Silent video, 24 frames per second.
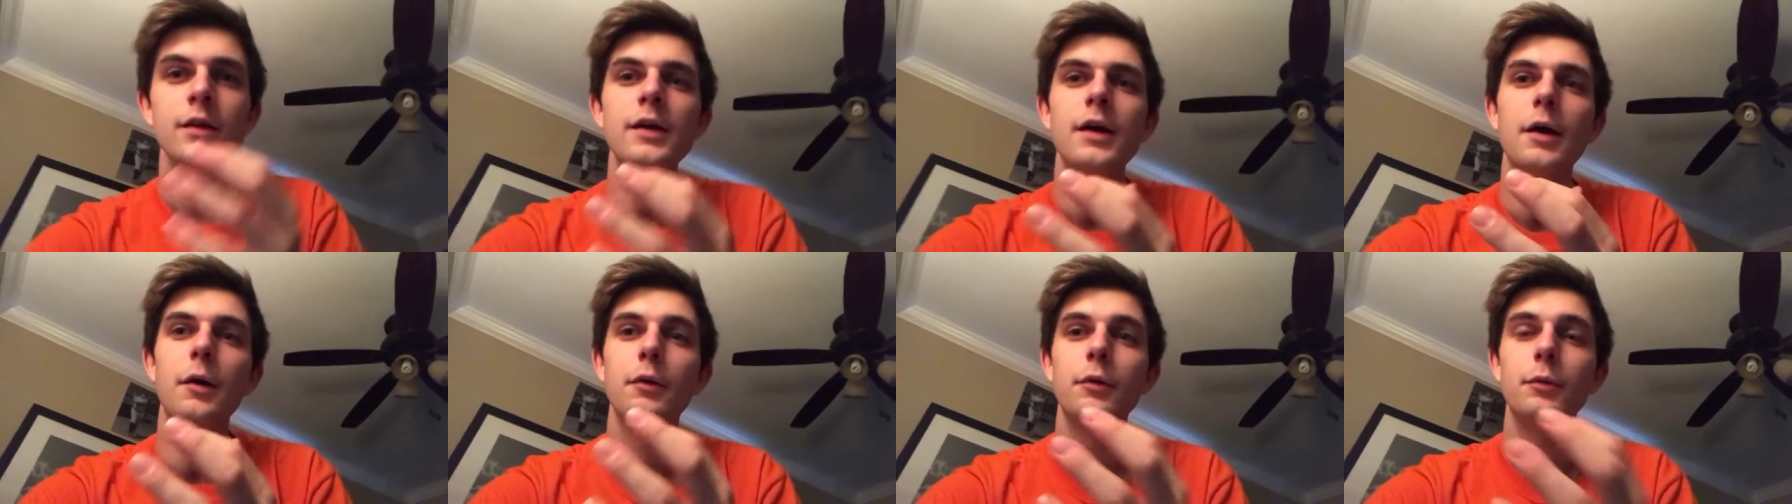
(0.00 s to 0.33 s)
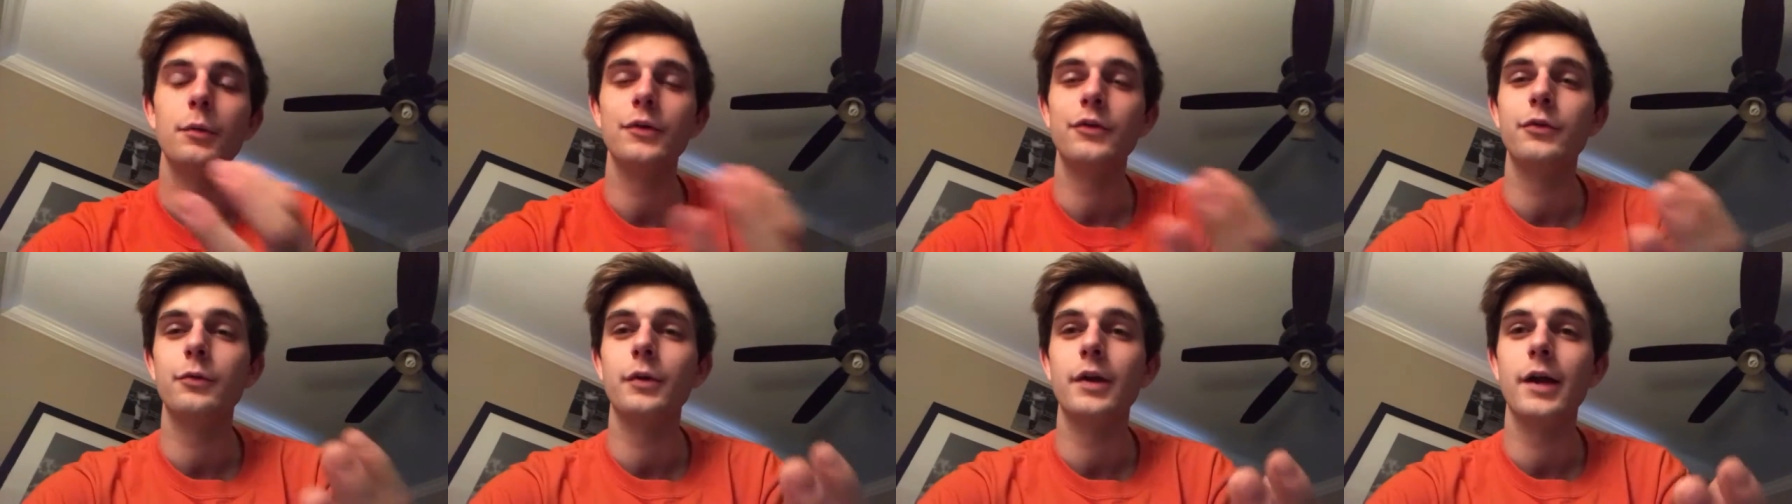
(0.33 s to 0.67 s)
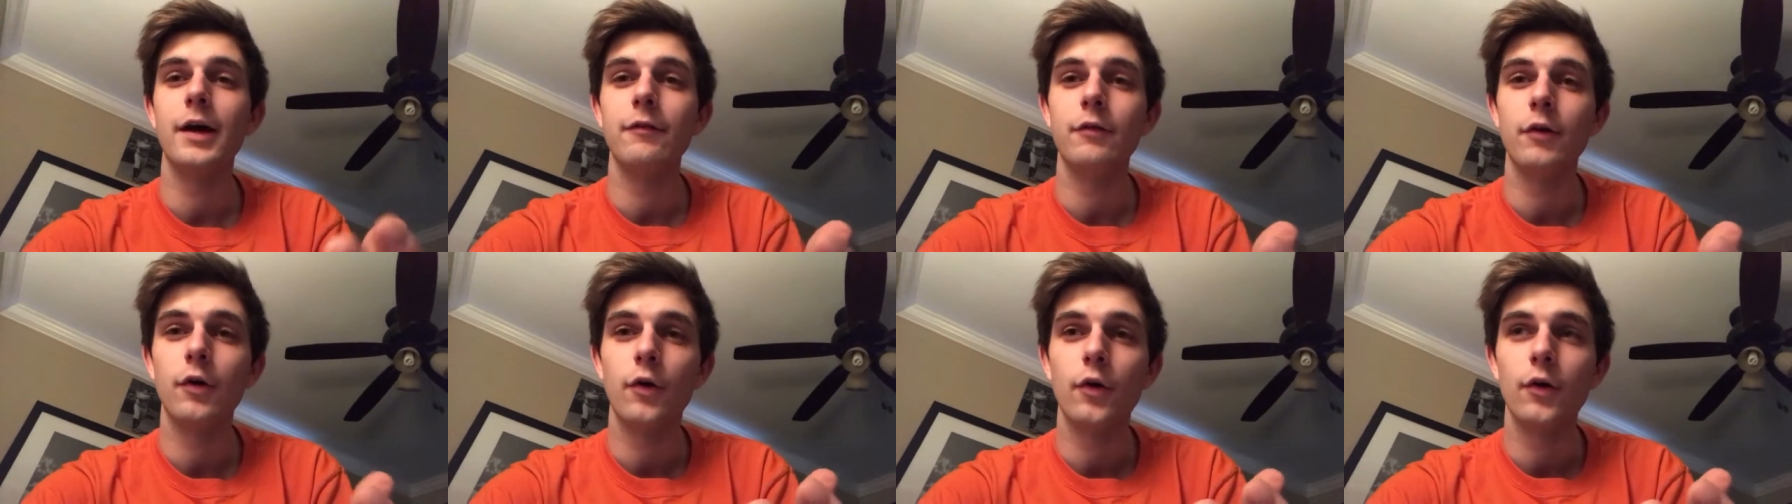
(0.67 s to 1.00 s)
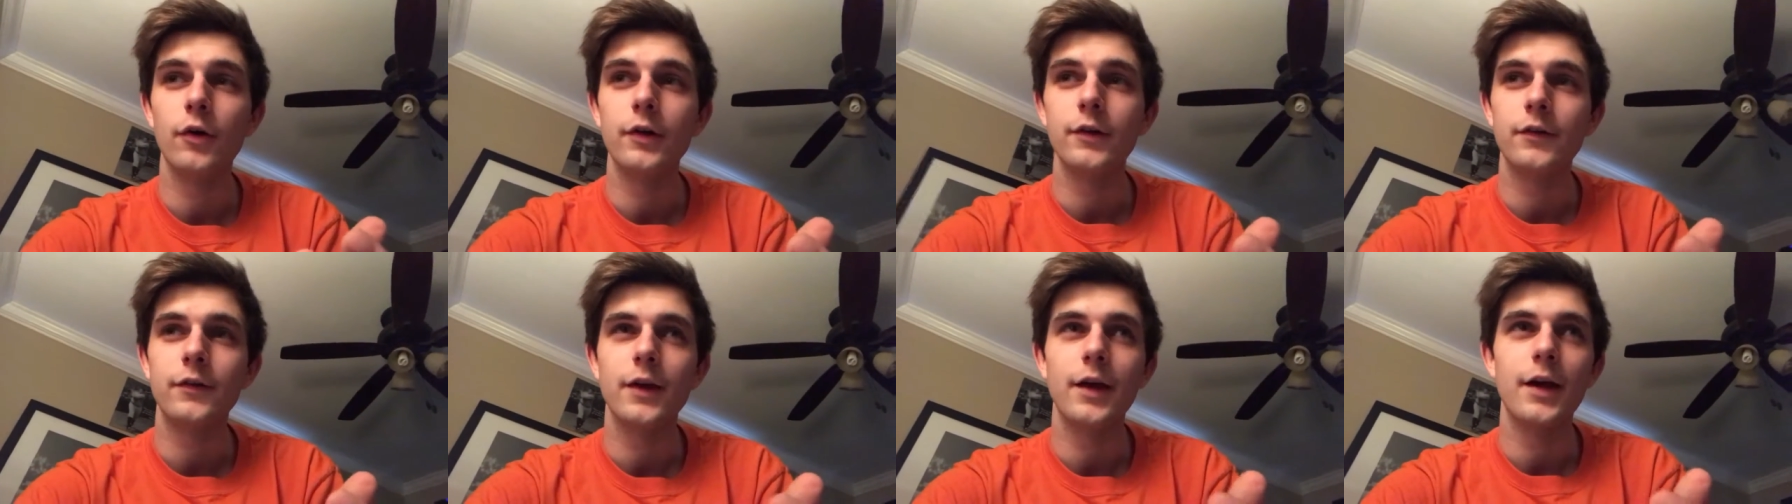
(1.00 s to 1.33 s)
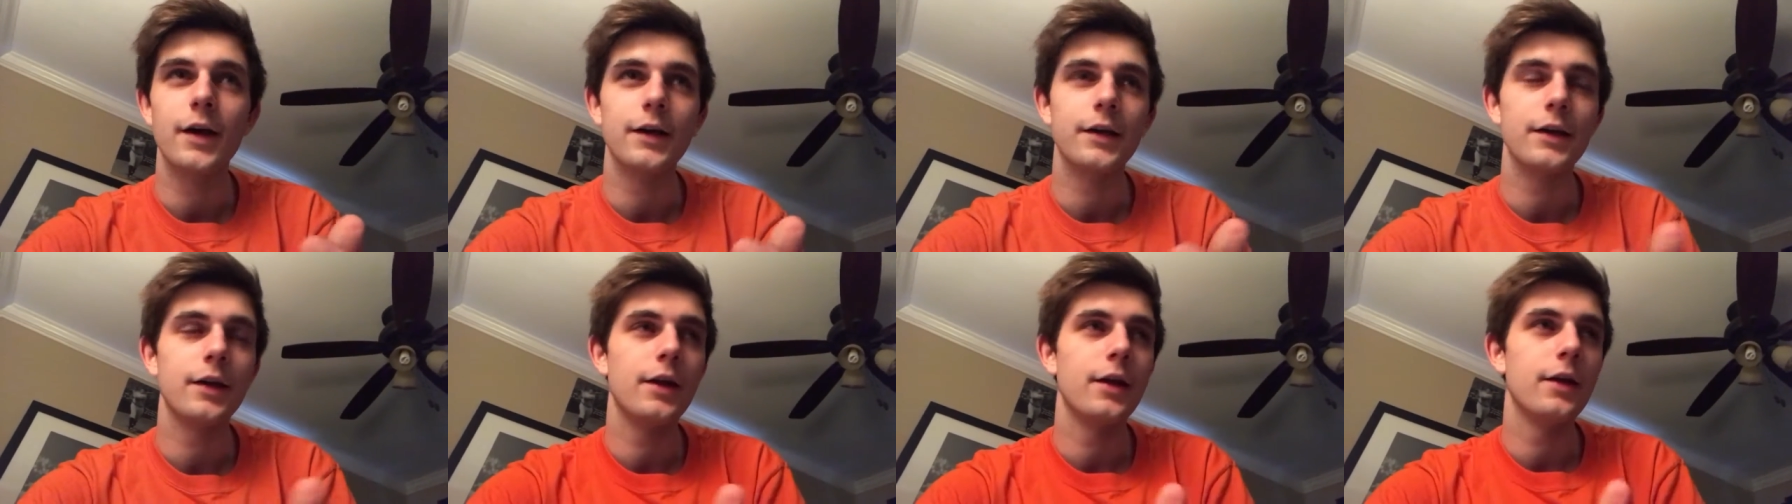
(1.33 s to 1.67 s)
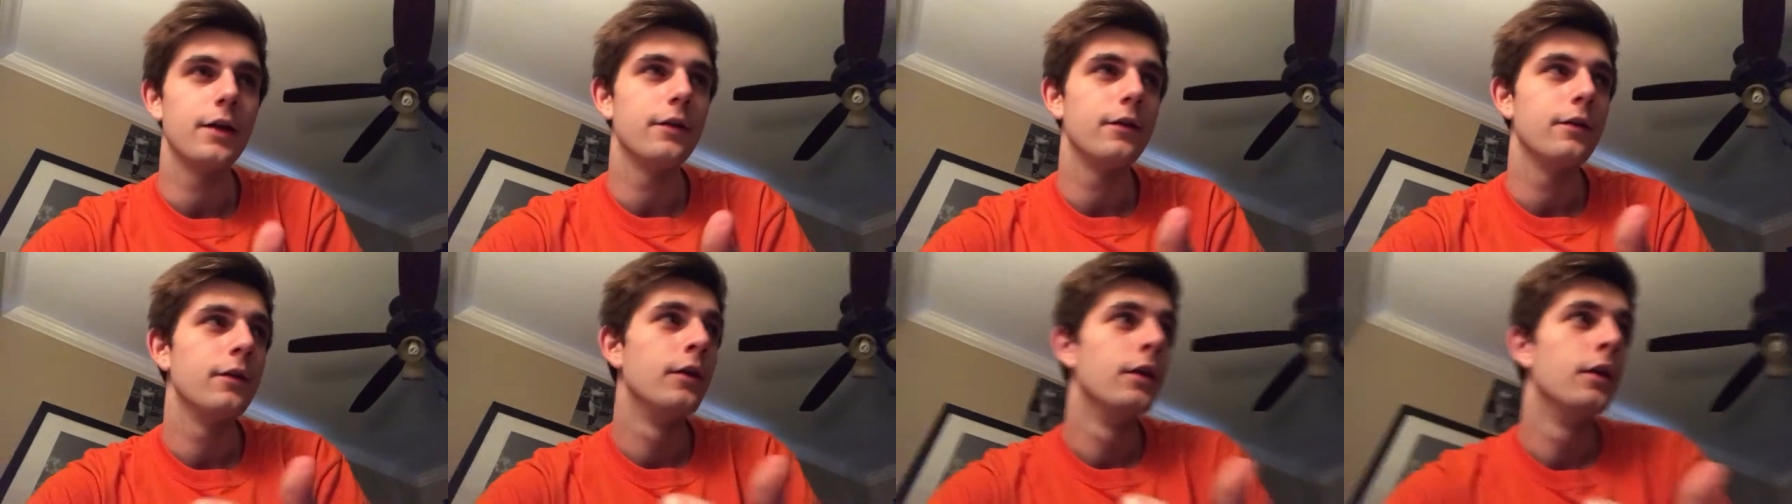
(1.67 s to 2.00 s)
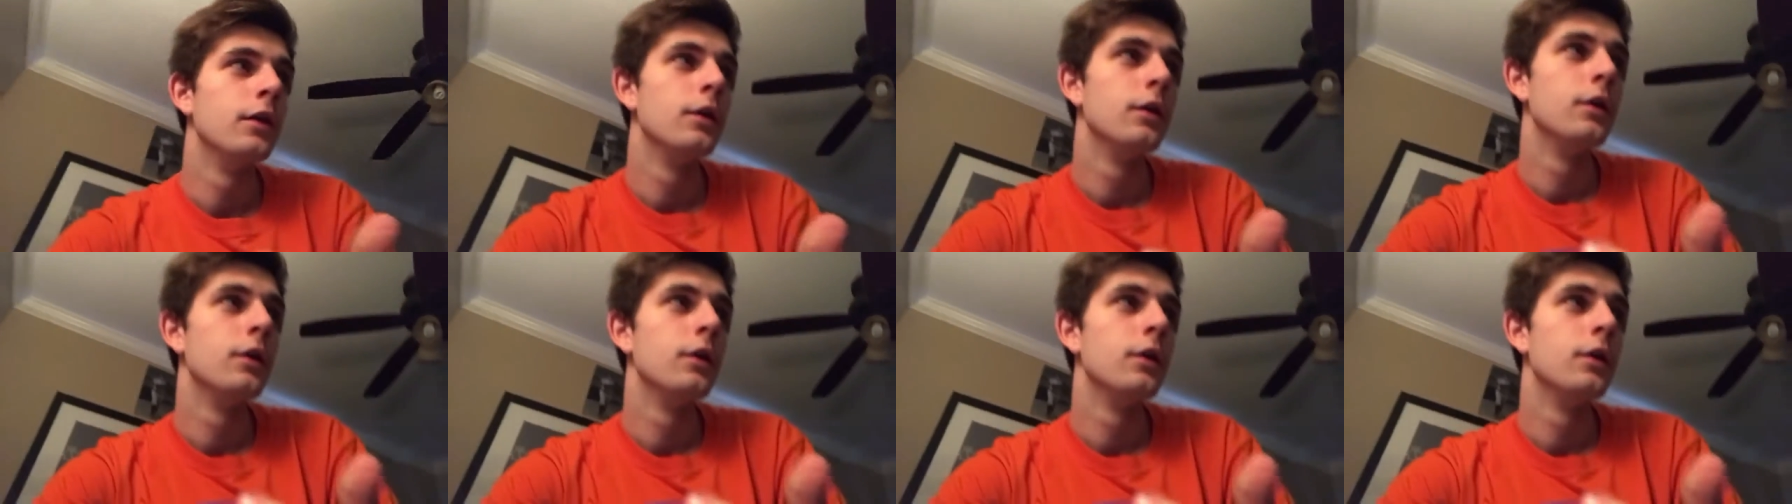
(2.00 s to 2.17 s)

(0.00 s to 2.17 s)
how he wish he would have a heart attack and